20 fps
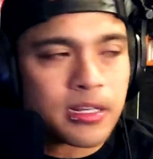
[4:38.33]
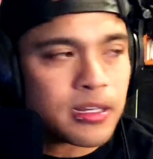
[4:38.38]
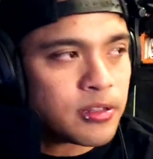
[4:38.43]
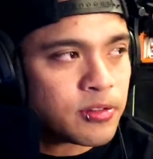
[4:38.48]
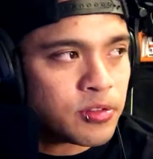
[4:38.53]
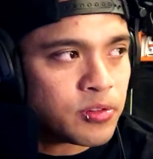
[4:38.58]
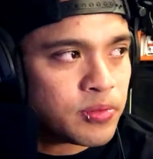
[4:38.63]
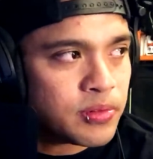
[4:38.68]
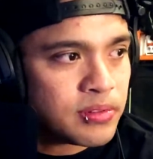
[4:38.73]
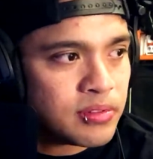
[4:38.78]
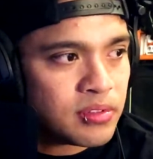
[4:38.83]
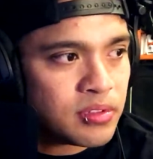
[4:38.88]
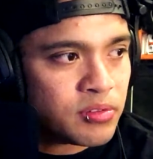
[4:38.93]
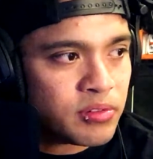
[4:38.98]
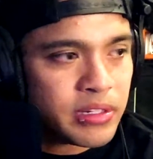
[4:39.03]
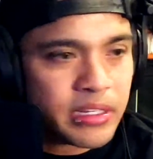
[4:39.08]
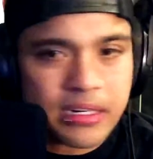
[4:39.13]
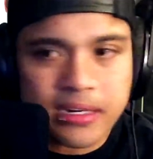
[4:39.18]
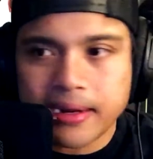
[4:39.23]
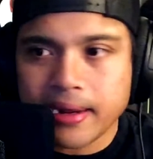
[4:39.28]
Like, do
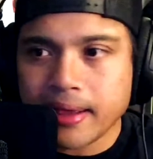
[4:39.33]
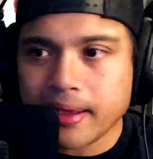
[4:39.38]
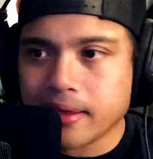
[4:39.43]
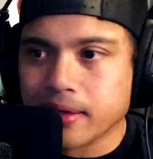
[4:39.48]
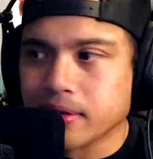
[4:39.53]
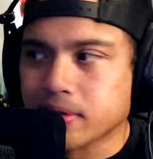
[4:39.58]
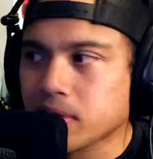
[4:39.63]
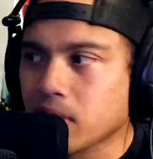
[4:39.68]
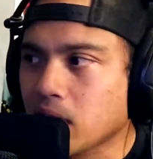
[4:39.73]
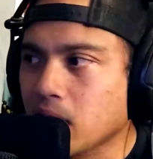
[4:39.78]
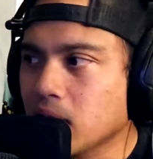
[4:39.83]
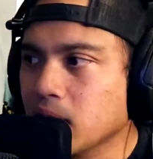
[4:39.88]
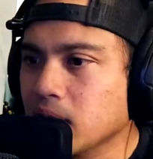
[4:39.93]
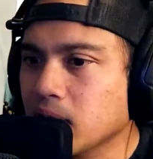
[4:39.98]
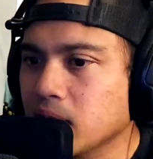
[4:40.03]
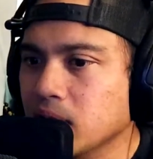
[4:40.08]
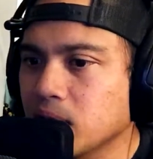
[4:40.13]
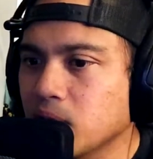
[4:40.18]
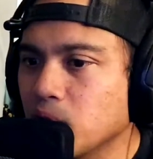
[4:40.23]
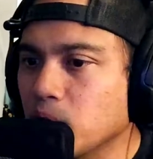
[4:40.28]
we need like a guitar,
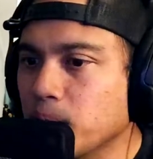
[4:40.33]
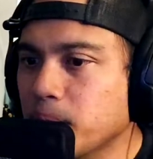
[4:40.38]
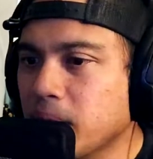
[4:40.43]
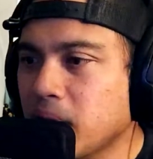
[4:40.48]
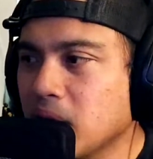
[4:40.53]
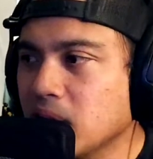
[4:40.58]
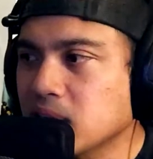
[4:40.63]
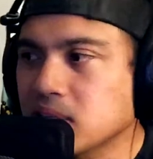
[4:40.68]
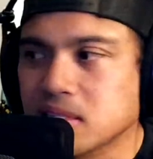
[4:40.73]
like a notepad?